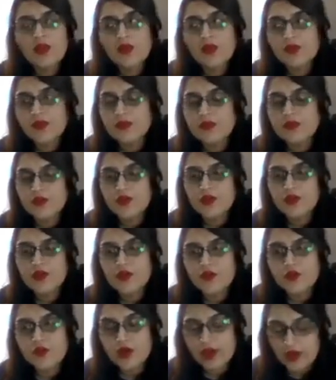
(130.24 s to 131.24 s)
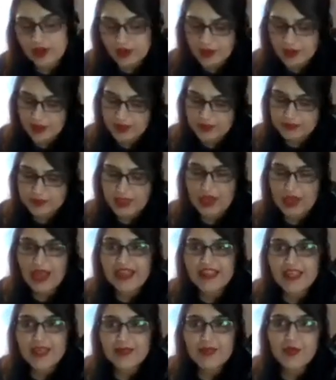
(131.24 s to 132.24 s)
So I
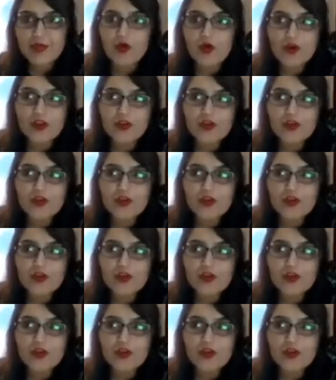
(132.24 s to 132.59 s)
guess all